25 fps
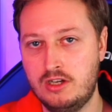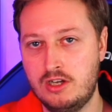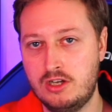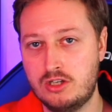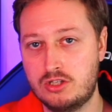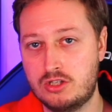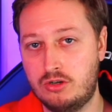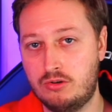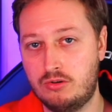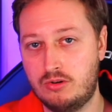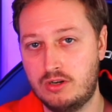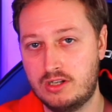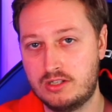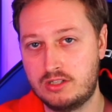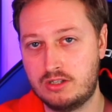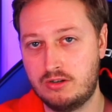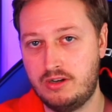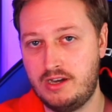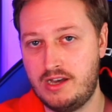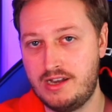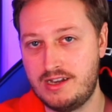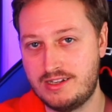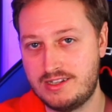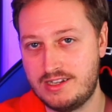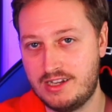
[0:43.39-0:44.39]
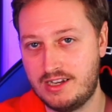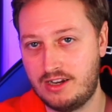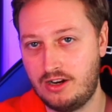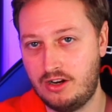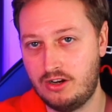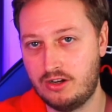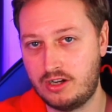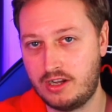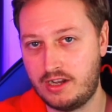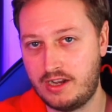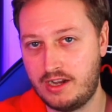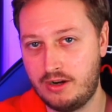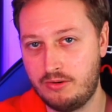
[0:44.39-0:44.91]
So let's go ahead and take a
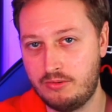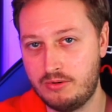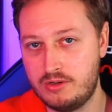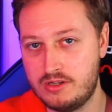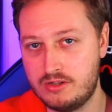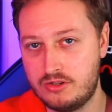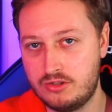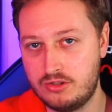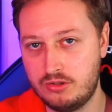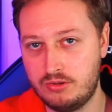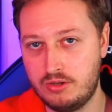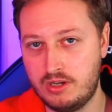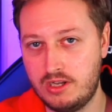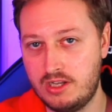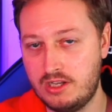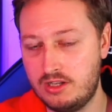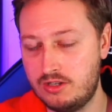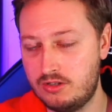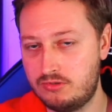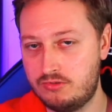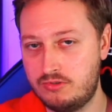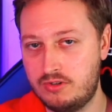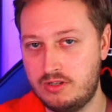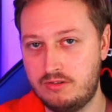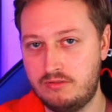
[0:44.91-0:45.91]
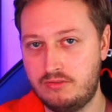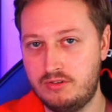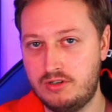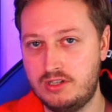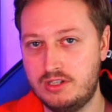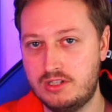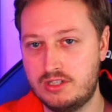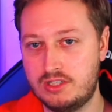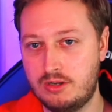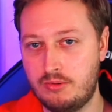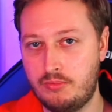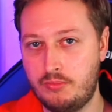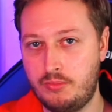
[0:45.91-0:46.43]
look at how we do it. It is really
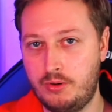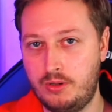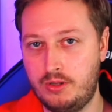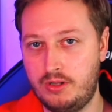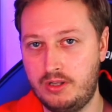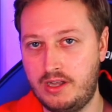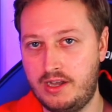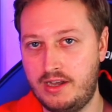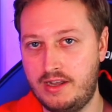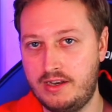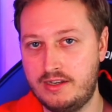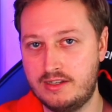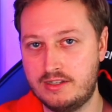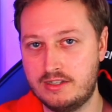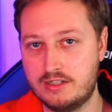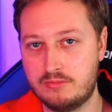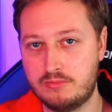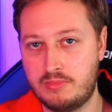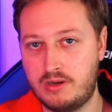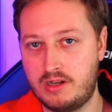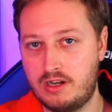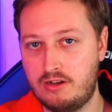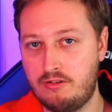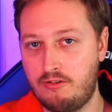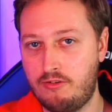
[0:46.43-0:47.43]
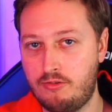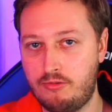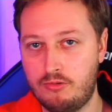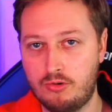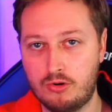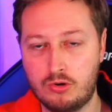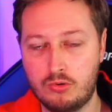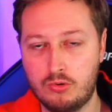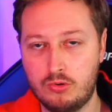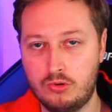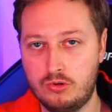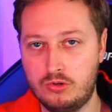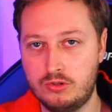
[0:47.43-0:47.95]
simple, and it doesn't matter if you
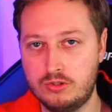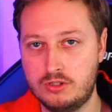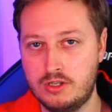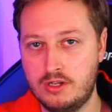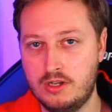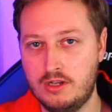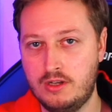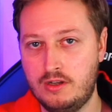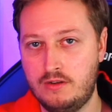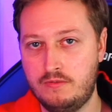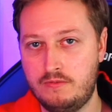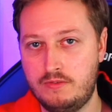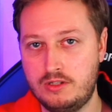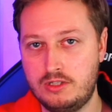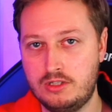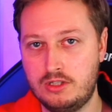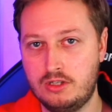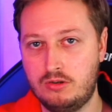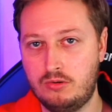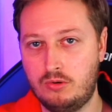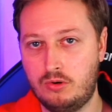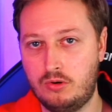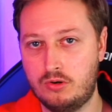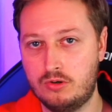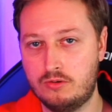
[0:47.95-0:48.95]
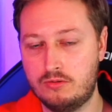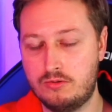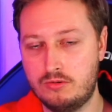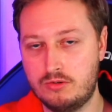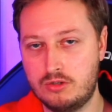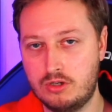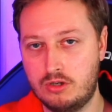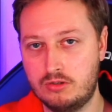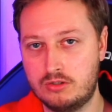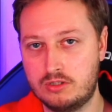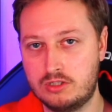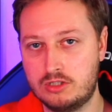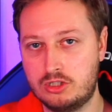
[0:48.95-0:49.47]
record video or if you
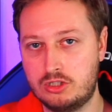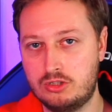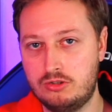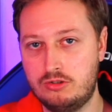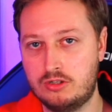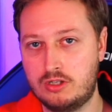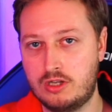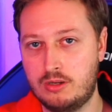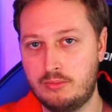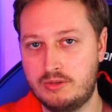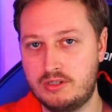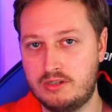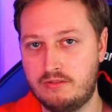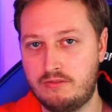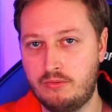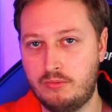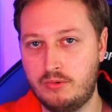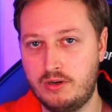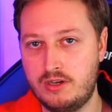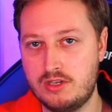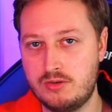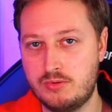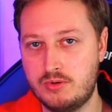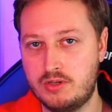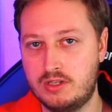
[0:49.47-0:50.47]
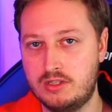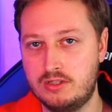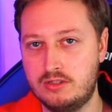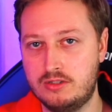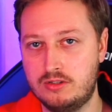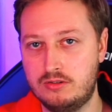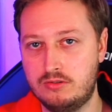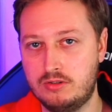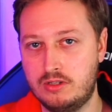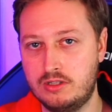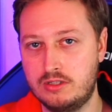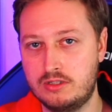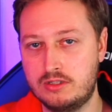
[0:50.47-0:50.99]
don't. I'll show you a couple of different ways we can
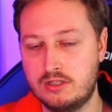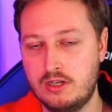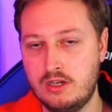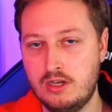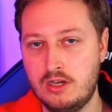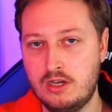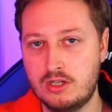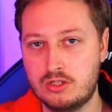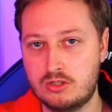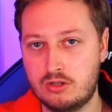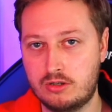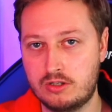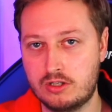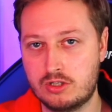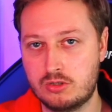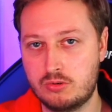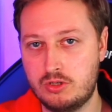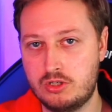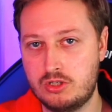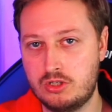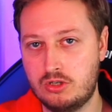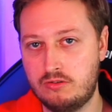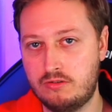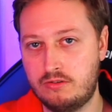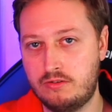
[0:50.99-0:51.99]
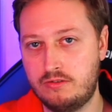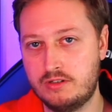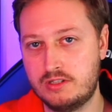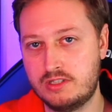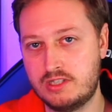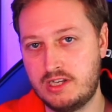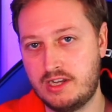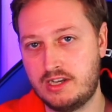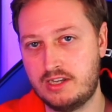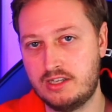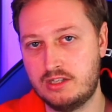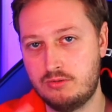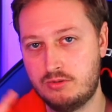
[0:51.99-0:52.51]
do this. So I'm going to switch over for a
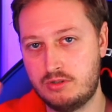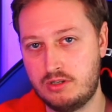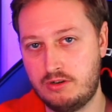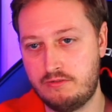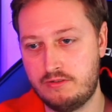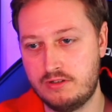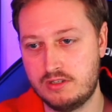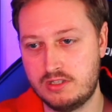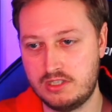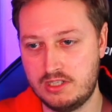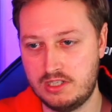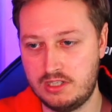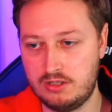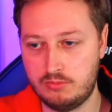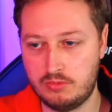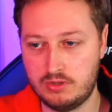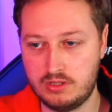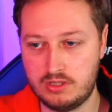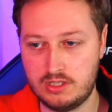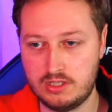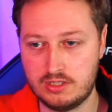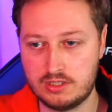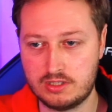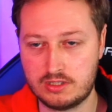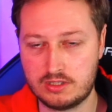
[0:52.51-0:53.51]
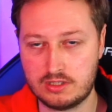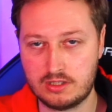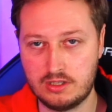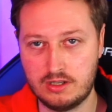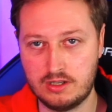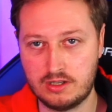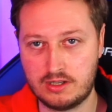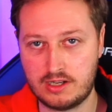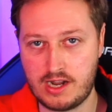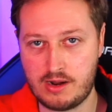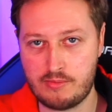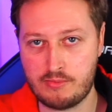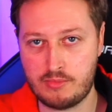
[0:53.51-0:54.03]
second to a different scene with this
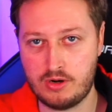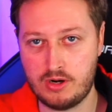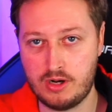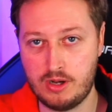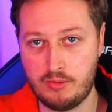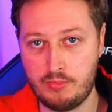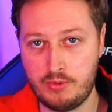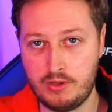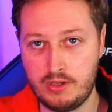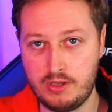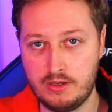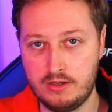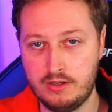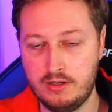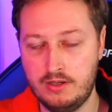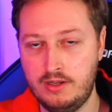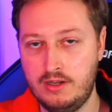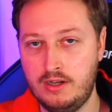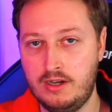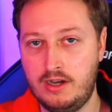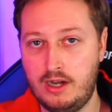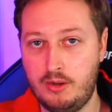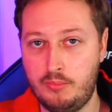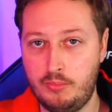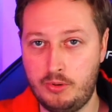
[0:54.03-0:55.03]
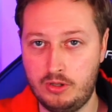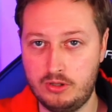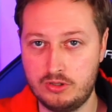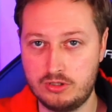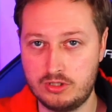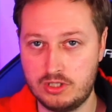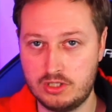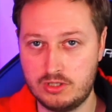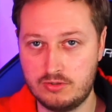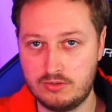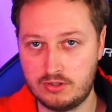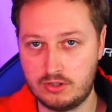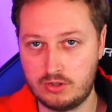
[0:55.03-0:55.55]
camera up here. I
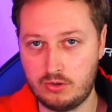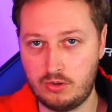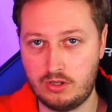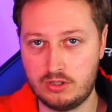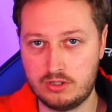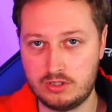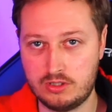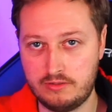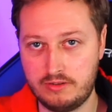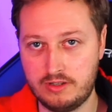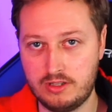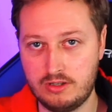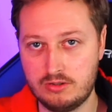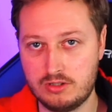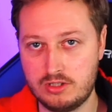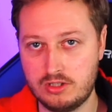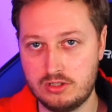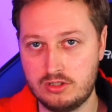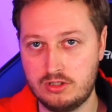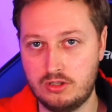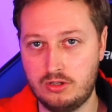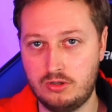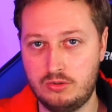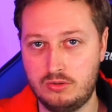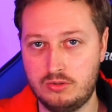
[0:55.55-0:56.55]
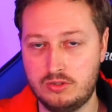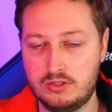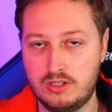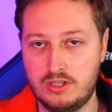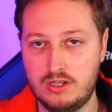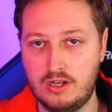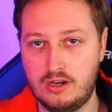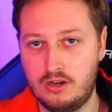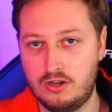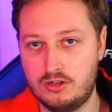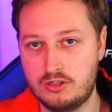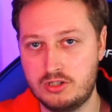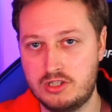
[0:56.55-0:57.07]
apologize for the quality of it. That was just an old
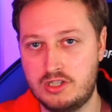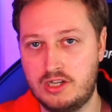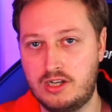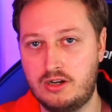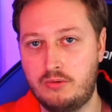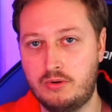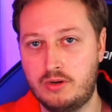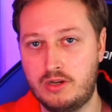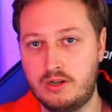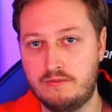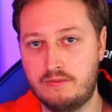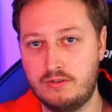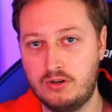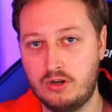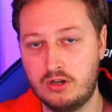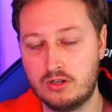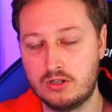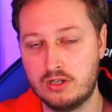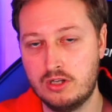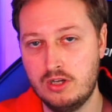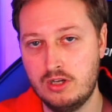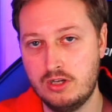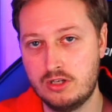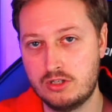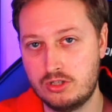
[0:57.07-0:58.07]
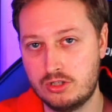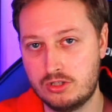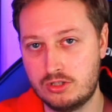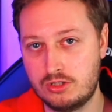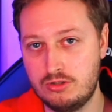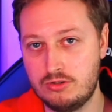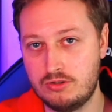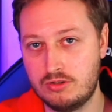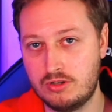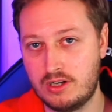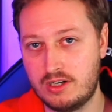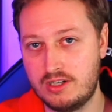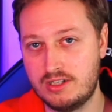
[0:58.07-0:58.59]
Logitech one I've got, just so
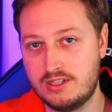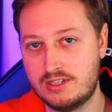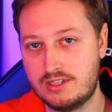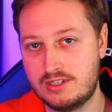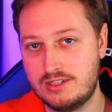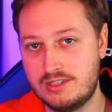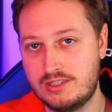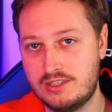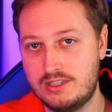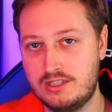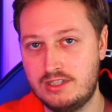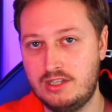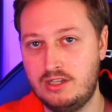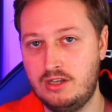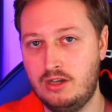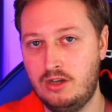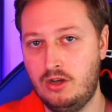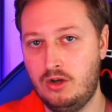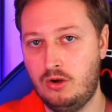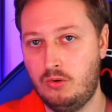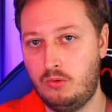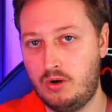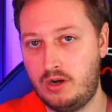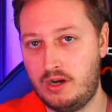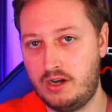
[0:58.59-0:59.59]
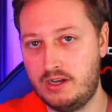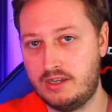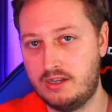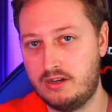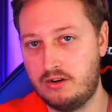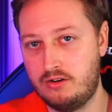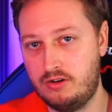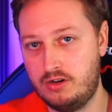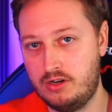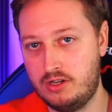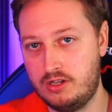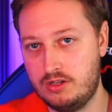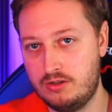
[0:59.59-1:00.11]
you guys can see what I
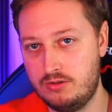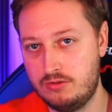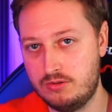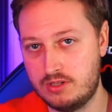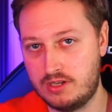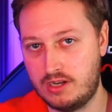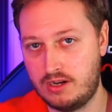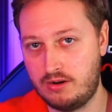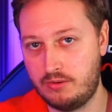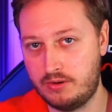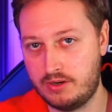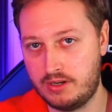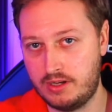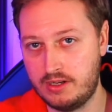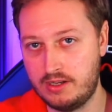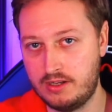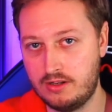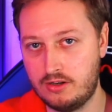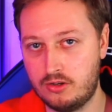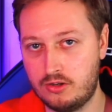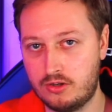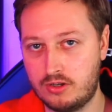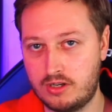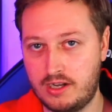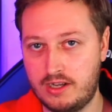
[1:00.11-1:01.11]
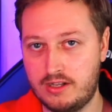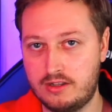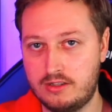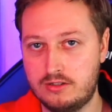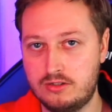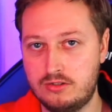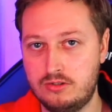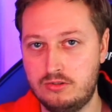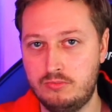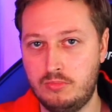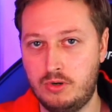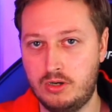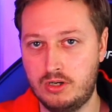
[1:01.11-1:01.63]
currently use now when I look at the
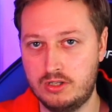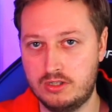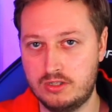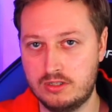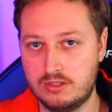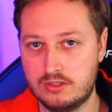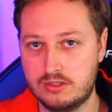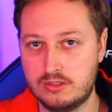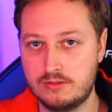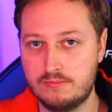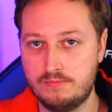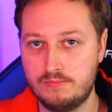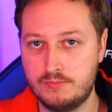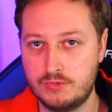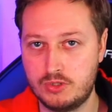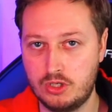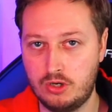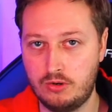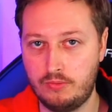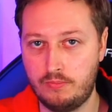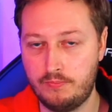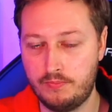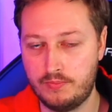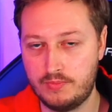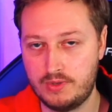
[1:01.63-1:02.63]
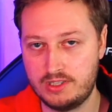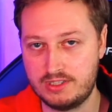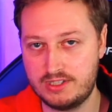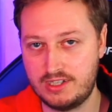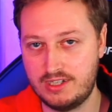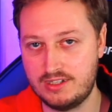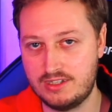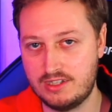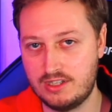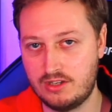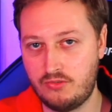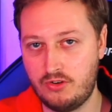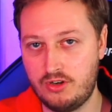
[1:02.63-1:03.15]
two monitors. So let's get
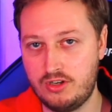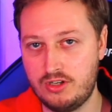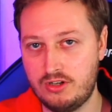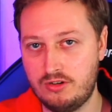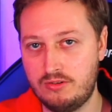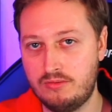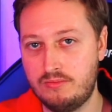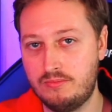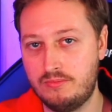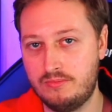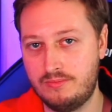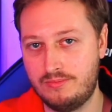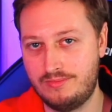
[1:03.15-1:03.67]
into this video.